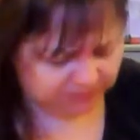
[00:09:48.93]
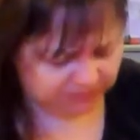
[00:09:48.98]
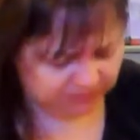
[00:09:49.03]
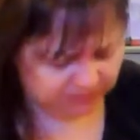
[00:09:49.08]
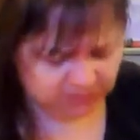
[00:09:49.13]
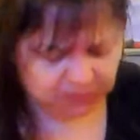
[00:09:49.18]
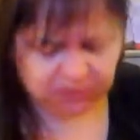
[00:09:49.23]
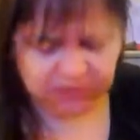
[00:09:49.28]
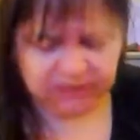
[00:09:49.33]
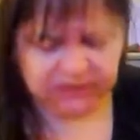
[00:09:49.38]

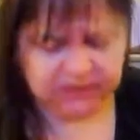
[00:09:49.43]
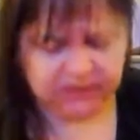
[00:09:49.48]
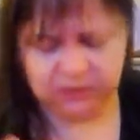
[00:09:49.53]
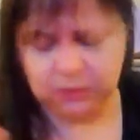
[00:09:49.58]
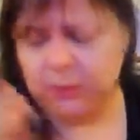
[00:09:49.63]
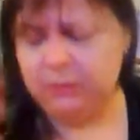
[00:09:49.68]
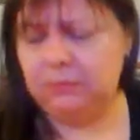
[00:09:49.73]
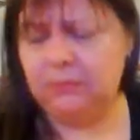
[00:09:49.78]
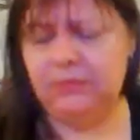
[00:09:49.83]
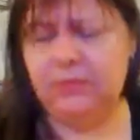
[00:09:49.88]
what was it,
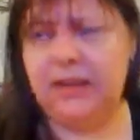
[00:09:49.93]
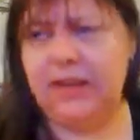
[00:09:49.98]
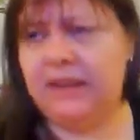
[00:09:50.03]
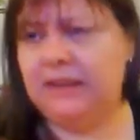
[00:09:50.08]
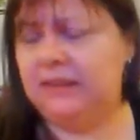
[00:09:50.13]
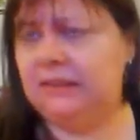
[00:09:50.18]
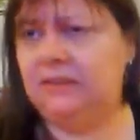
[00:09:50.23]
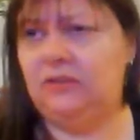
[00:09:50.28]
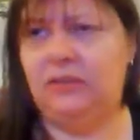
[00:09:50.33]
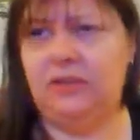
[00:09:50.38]
swim
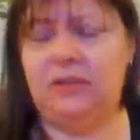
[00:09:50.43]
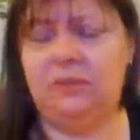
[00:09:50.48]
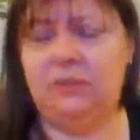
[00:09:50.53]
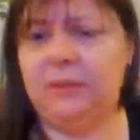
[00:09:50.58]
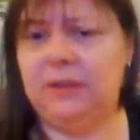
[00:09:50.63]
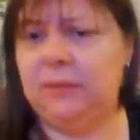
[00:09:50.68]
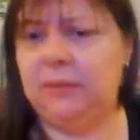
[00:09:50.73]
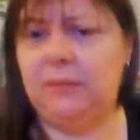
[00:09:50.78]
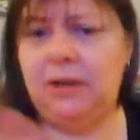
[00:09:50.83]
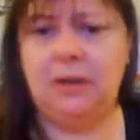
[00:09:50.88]
fast, dream
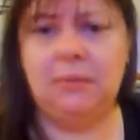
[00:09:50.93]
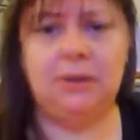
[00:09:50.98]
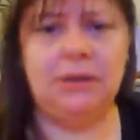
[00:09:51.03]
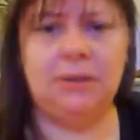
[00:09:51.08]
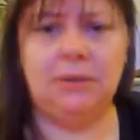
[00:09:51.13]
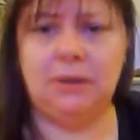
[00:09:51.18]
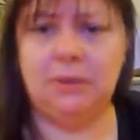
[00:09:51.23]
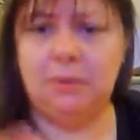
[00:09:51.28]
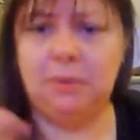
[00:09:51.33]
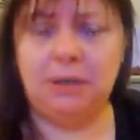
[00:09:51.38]
big, blah blah
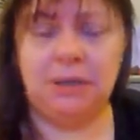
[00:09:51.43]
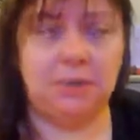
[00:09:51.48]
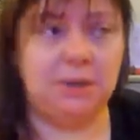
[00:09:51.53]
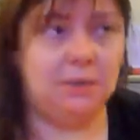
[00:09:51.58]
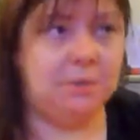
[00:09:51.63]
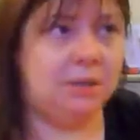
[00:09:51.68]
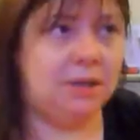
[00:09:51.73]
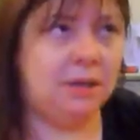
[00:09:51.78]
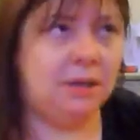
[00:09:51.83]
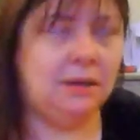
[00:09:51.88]
blah blah blah
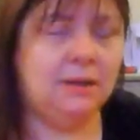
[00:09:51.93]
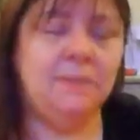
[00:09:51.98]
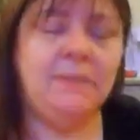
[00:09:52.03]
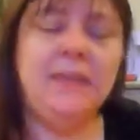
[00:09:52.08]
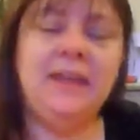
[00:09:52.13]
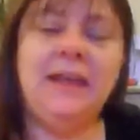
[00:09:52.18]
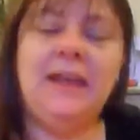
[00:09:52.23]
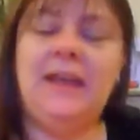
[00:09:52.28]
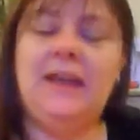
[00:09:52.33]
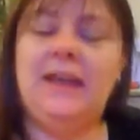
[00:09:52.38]
blah.
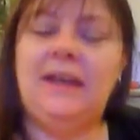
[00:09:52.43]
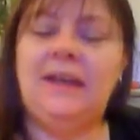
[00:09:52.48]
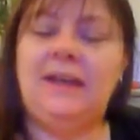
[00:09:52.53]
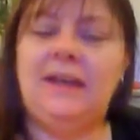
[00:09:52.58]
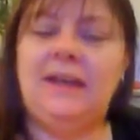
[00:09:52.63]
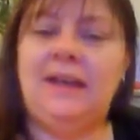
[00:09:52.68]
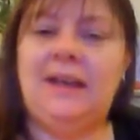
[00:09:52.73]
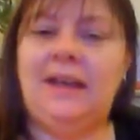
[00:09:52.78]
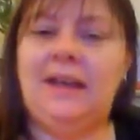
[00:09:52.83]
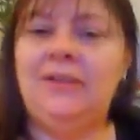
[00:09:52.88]

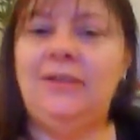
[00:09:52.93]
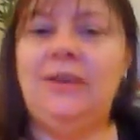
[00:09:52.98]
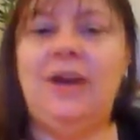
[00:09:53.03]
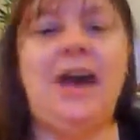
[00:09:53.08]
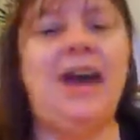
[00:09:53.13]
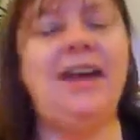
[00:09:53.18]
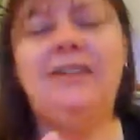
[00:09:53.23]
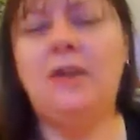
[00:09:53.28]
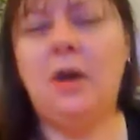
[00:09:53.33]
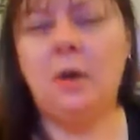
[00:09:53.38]
And I thought,
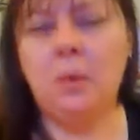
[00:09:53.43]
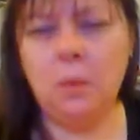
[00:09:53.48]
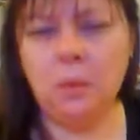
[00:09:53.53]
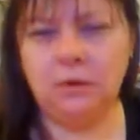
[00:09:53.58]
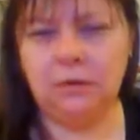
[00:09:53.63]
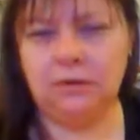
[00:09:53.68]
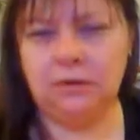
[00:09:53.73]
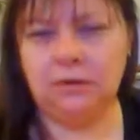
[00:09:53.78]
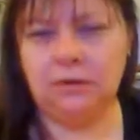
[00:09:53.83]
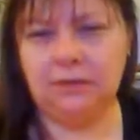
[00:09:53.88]
I don't
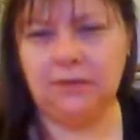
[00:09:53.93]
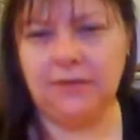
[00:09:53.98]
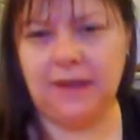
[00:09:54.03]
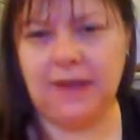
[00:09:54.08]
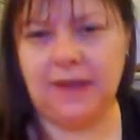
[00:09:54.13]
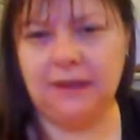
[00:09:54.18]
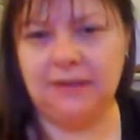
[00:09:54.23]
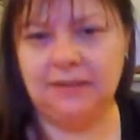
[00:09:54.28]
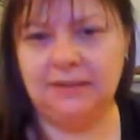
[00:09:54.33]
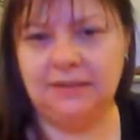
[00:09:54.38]
want all of
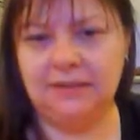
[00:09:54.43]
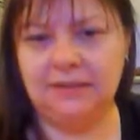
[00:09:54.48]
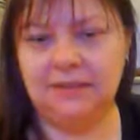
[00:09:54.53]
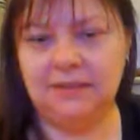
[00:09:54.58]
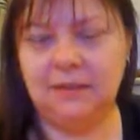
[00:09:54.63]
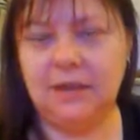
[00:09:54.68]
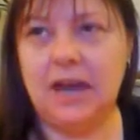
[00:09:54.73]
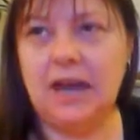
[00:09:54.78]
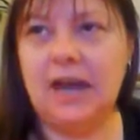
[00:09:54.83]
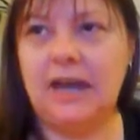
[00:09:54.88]
that.
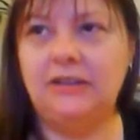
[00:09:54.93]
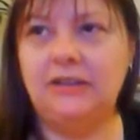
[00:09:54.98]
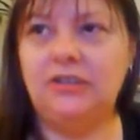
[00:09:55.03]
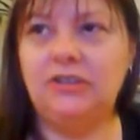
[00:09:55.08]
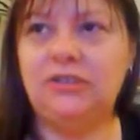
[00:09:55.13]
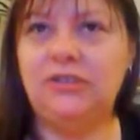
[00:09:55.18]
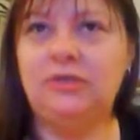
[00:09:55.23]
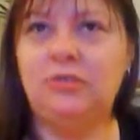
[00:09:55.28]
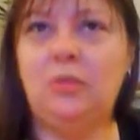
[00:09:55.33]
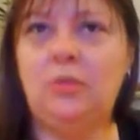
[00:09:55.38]
I
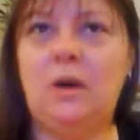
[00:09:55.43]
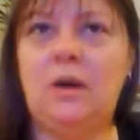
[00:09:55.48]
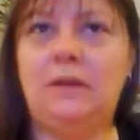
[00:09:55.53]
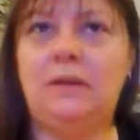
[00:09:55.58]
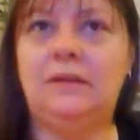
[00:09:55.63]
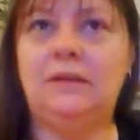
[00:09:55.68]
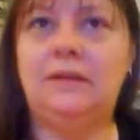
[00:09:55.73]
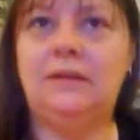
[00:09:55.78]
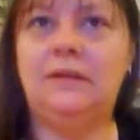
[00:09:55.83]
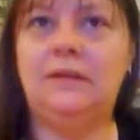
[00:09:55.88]
just
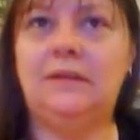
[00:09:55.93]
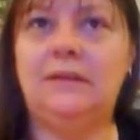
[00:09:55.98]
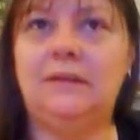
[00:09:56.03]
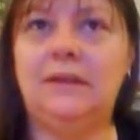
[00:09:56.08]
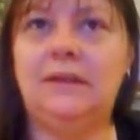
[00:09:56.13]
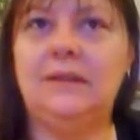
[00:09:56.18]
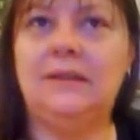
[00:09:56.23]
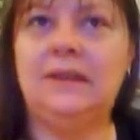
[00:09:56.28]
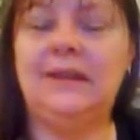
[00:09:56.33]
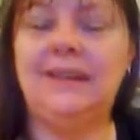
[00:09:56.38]
want
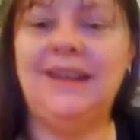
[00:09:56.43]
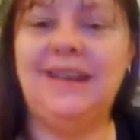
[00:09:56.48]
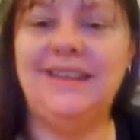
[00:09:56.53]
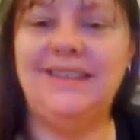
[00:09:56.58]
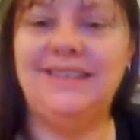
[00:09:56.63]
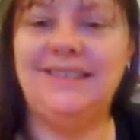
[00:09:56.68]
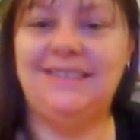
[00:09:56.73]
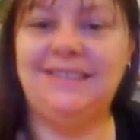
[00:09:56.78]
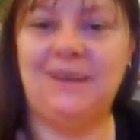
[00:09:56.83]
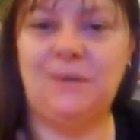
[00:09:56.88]
something nice
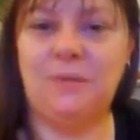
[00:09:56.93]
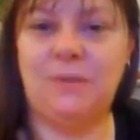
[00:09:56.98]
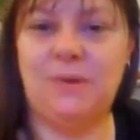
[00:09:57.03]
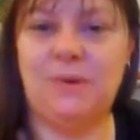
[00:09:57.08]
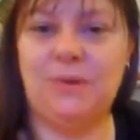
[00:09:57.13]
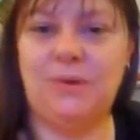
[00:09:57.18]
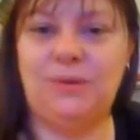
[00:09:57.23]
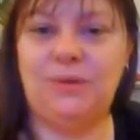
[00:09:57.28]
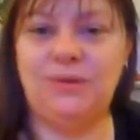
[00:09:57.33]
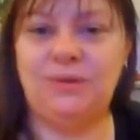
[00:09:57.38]
and
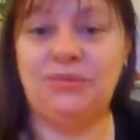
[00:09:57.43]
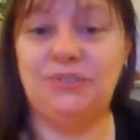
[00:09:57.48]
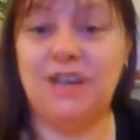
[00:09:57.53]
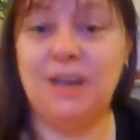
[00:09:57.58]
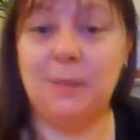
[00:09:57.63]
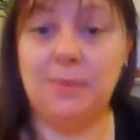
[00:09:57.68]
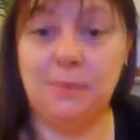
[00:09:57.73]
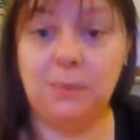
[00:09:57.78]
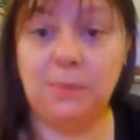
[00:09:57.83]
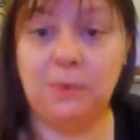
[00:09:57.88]
simple, just a
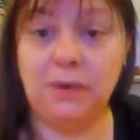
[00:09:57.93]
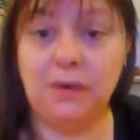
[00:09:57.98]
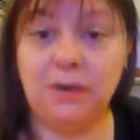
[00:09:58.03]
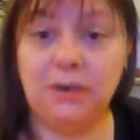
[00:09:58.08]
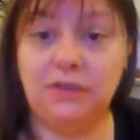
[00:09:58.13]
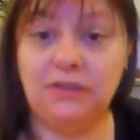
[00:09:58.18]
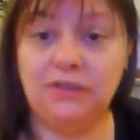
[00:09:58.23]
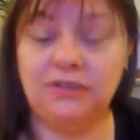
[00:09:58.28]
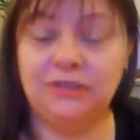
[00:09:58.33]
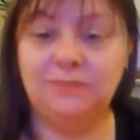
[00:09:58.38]
couple of
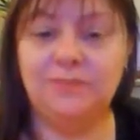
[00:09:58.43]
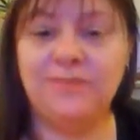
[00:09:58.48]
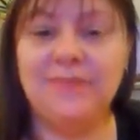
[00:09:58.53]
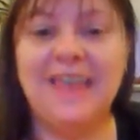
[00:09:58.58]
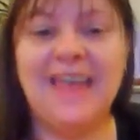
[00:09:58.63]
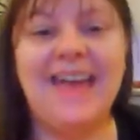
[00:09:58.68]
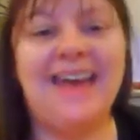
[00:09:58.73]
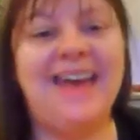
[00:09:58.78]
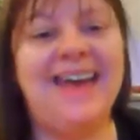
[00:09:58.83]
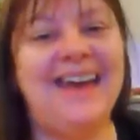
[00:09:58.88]
words.
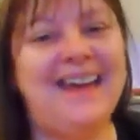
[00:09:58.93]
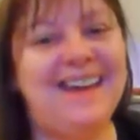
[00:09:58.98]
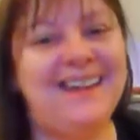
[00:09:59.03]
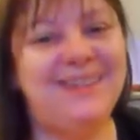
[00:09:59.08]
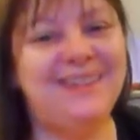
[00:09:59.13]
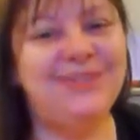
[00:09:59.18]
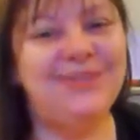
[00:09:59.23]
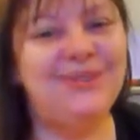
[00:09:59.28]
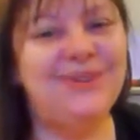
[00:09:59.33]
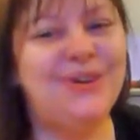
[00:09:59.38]

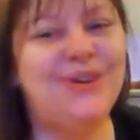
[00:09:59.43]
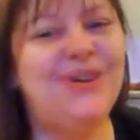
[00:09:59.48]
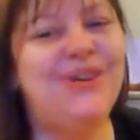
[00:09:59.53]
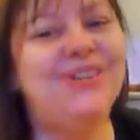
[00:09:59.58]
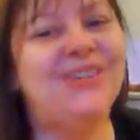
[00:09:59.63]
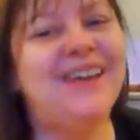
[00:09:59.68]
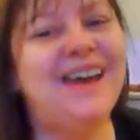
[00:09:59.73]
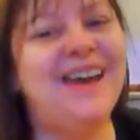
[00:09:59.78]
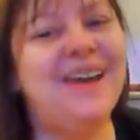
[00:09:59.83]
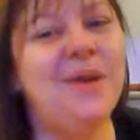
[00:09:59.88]
And of
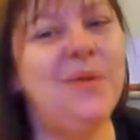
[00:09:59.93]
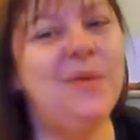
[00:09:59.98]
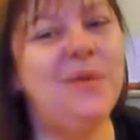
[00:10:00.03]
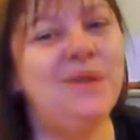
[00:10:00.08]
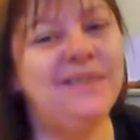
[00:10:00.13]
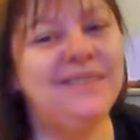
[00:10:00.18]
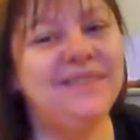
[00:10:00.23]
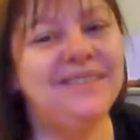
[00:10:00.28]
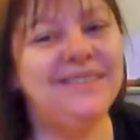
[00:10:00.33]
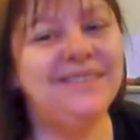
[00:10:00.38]
course I
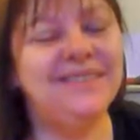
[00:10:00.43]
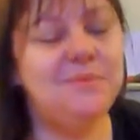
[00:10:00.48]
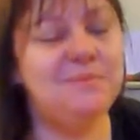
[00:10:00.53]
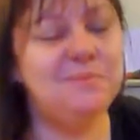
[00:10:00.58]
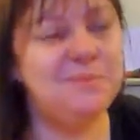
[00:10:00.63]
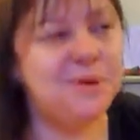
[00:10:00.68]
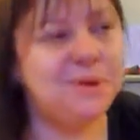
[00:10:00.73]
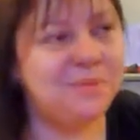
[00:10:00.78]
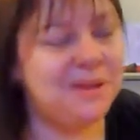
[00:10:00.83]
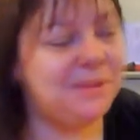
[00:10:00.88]
wanted the
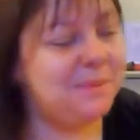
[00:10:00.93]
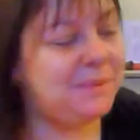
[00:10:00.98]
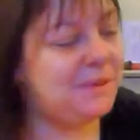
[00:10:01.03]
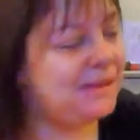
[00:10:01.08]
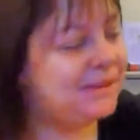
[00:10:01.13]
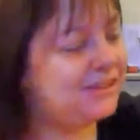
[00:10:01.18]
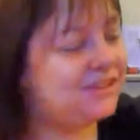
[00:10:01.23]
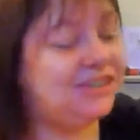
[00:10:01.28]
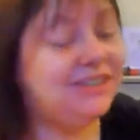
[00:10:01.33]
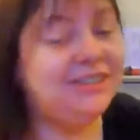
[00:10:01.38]
mermaid
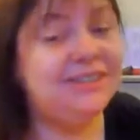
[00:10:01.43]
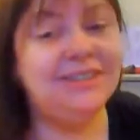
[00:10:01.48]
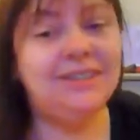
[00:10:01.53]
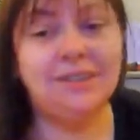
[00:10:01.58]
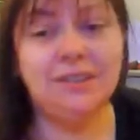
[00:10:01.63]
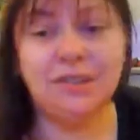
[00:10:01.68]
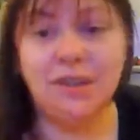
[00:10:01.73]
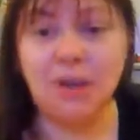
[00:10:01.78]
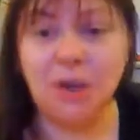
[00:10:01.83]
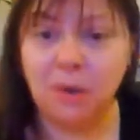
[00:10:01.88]
because she's
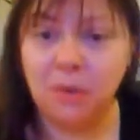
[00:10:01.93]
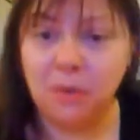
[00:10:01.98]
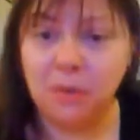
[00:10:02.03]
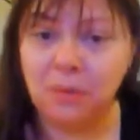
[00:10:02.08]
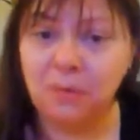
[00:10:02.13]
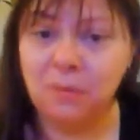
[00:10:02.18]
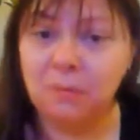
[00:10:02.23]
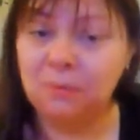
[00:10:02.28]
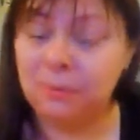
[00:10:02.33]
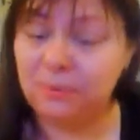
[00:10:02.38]

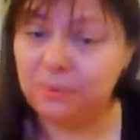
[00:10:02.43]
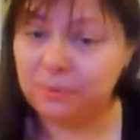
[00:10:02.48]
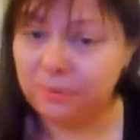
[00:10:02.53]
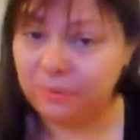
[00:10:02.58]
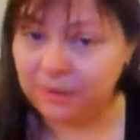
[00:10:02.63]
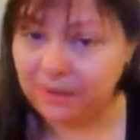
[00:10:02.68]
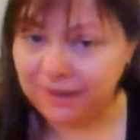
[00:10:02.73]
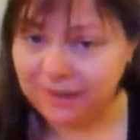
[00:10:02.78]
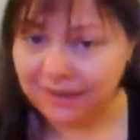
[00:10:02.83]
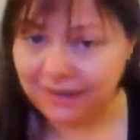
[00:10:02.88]
so
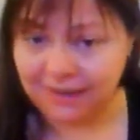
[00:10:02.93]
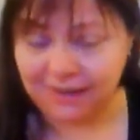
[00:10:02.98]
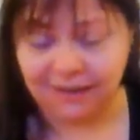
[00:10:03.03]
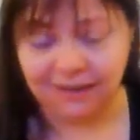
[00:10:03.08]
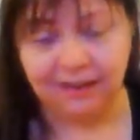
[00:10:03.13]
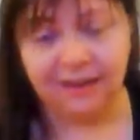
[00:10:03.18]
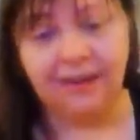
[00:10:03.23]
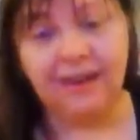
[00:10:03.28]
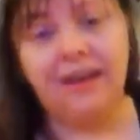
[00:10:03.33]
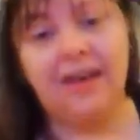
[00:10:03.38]
pretty.
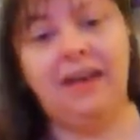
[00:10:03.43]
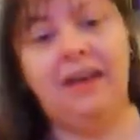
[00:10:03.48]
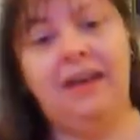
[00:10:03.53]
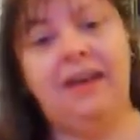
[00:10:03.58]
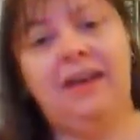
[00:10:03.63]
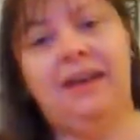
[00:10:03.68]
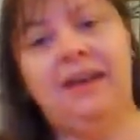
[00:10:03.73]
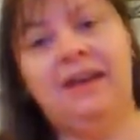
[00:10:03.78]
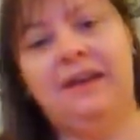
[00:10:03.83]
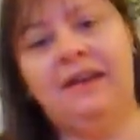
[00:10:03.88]

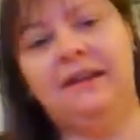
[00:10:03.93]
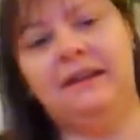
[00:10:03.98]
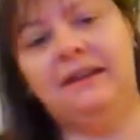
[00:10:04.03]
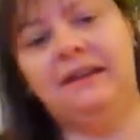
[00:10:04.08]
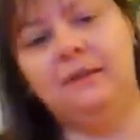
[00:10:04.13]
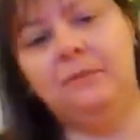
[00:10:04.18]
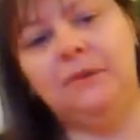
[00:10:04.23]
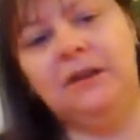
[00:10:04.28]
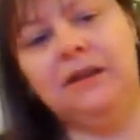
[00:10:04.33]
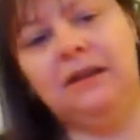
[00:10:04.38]
And
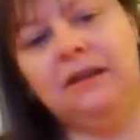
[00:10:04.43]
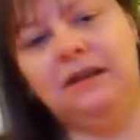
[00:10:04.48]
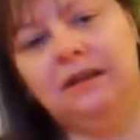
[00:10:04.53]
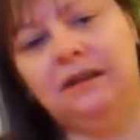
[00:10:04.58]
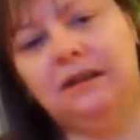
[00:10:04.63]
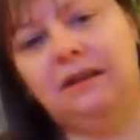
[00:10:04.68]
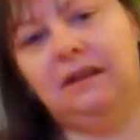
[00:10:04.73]
let me